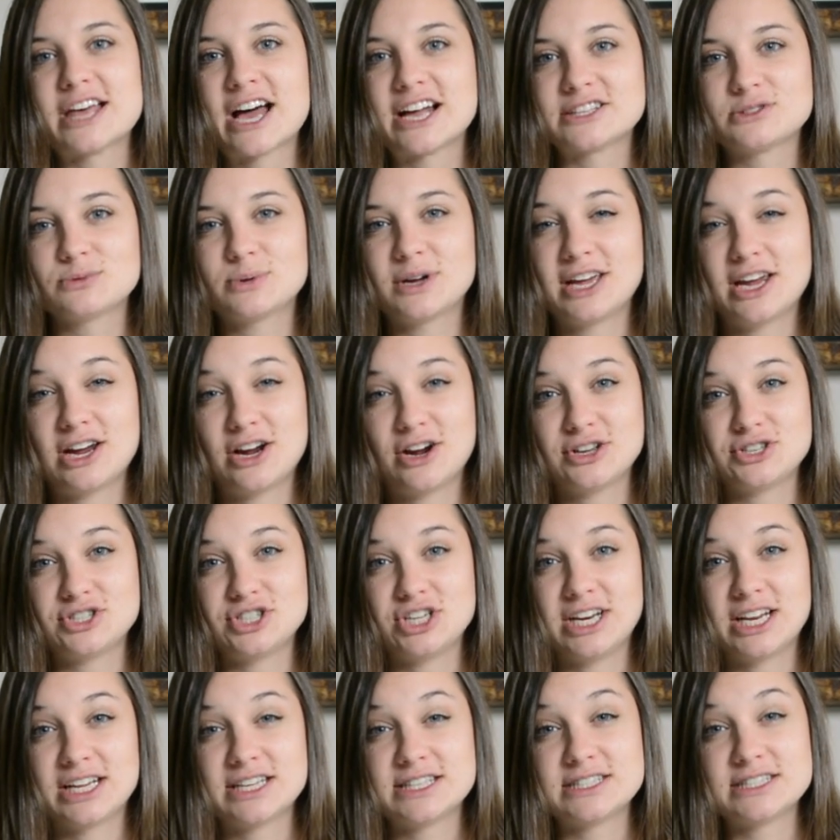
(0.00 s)
that's what
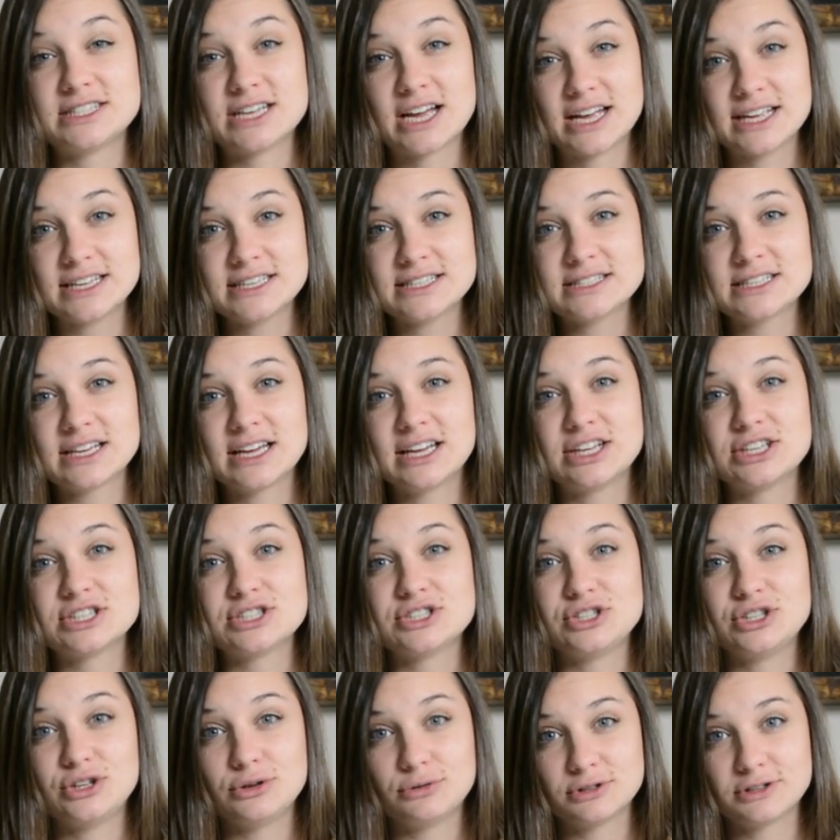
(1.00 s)
carrageenan does and
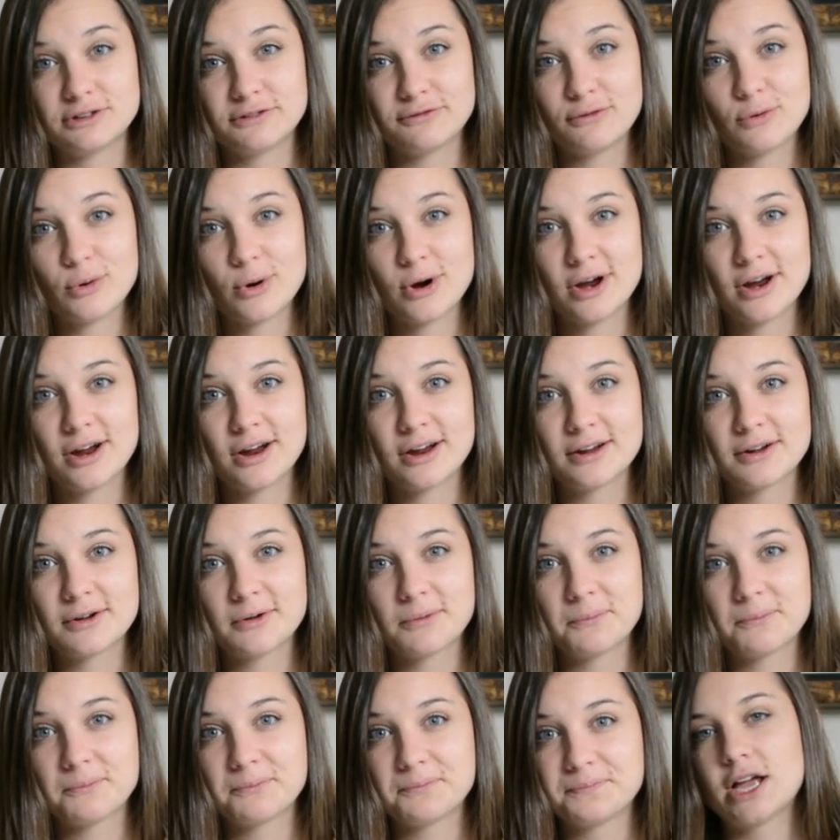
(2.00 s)
is used for.
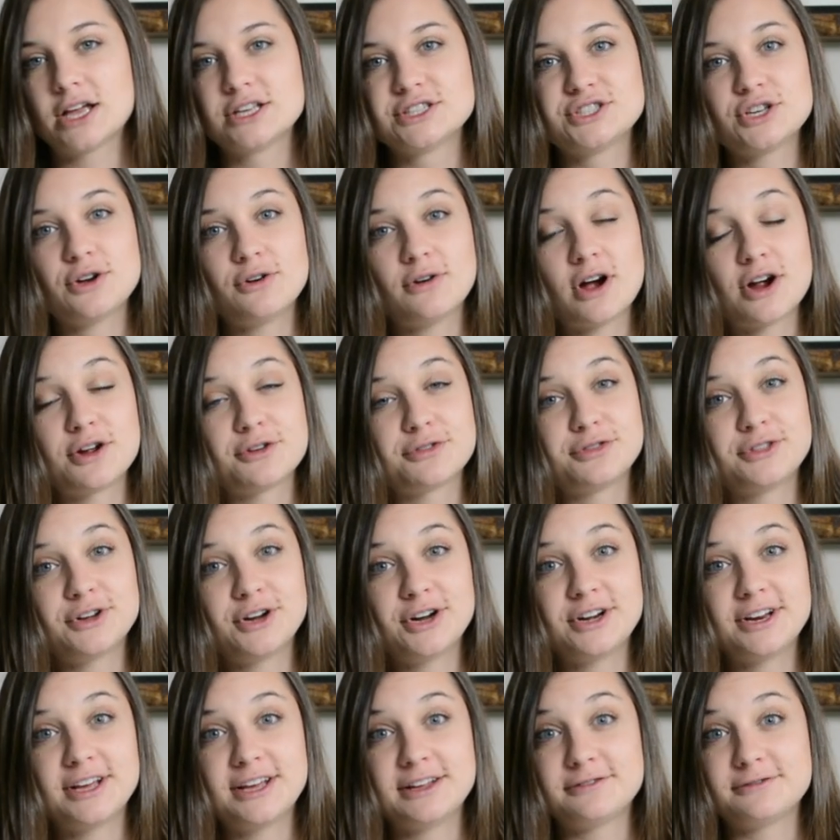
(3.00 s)
So our
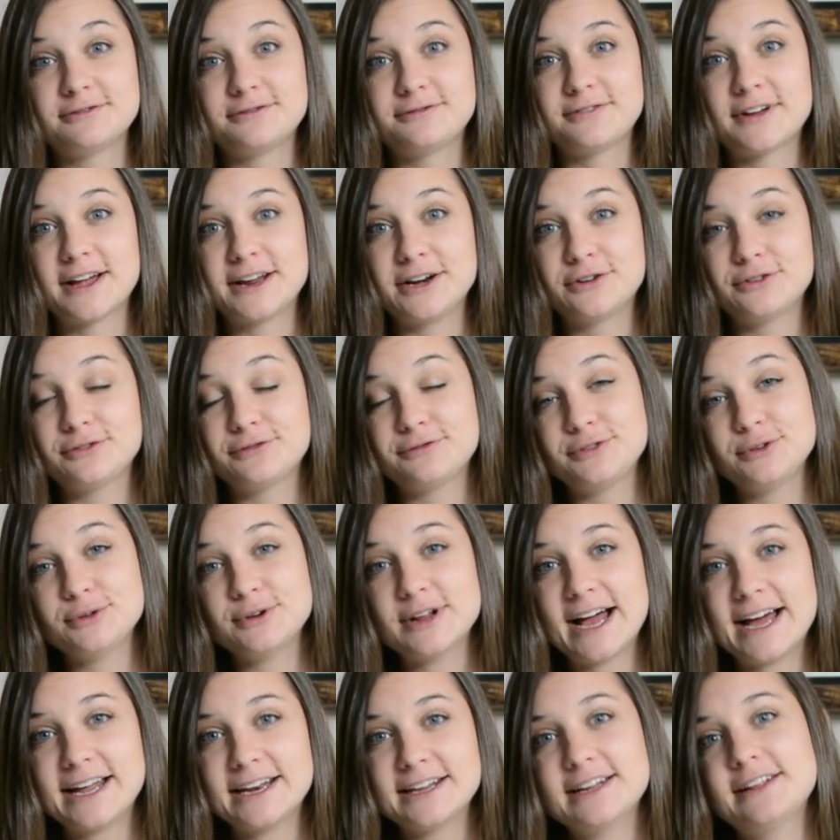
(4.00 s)
third and final
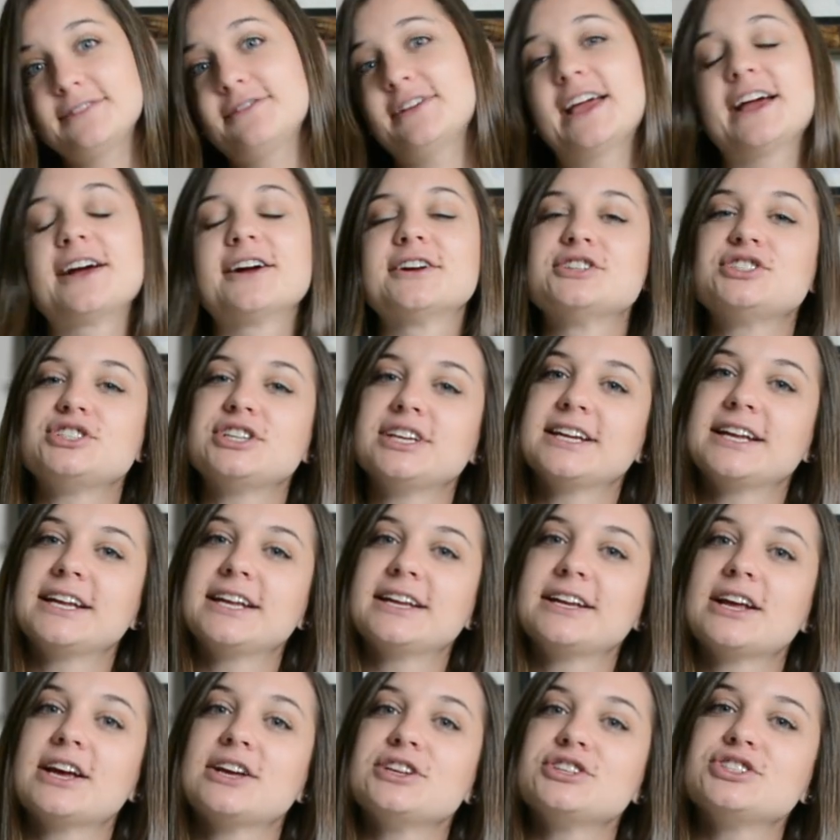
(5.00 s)
food additive,
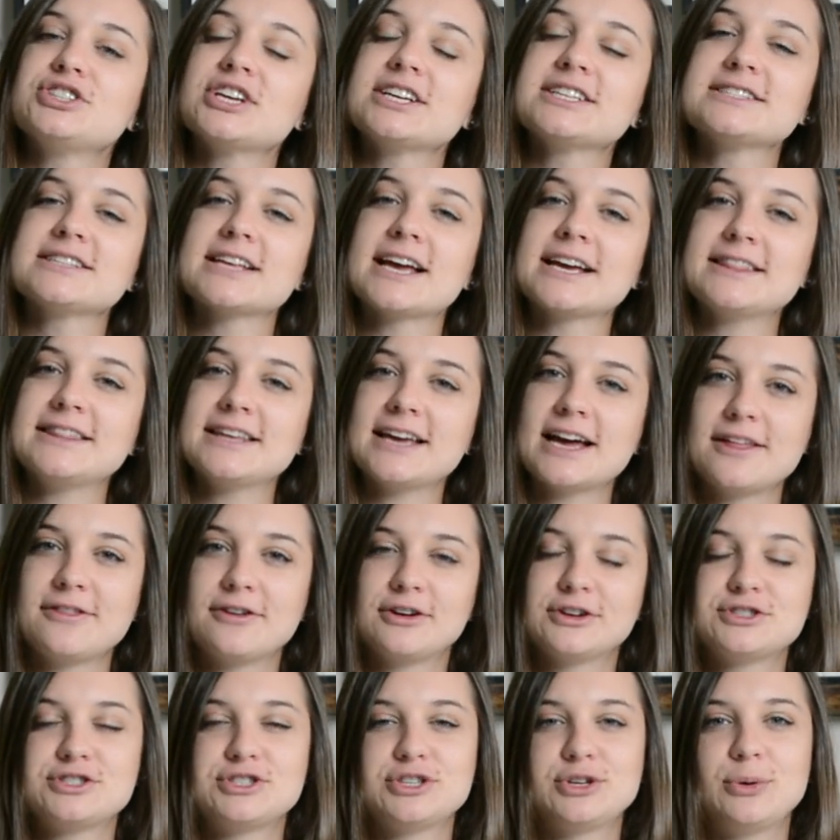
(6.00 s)
carrageenan, just like the
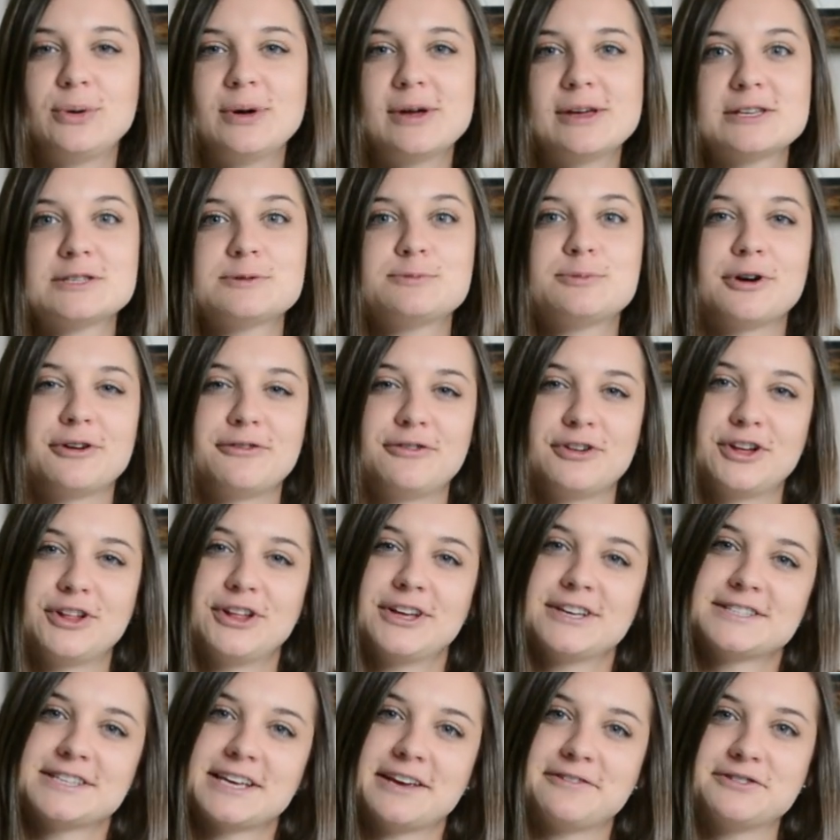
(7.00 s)
other two, is
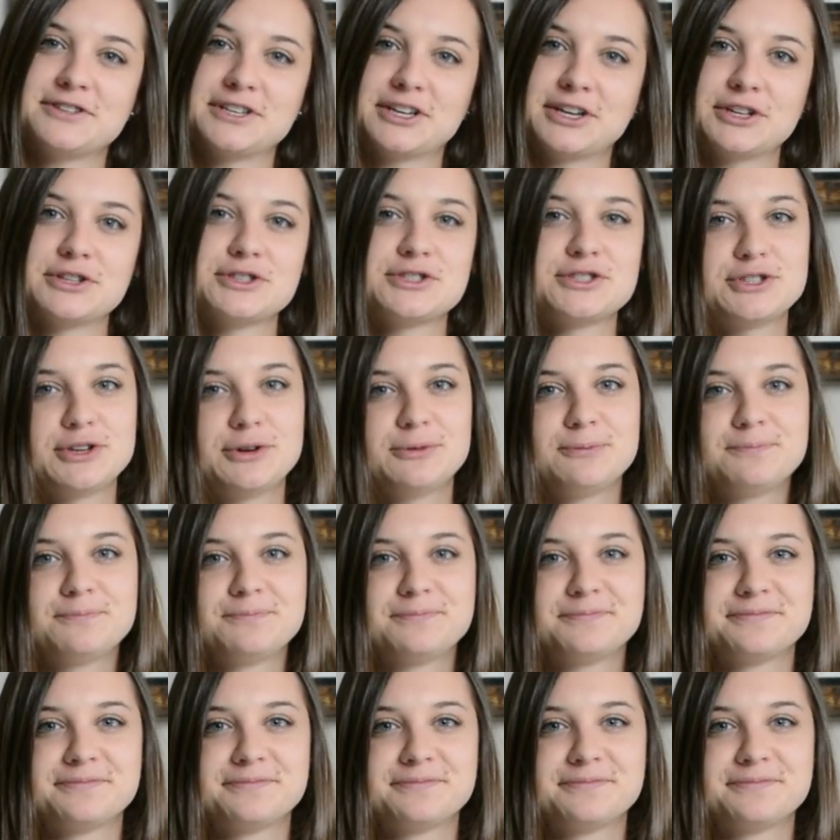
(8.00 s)
perfectly safe to consume.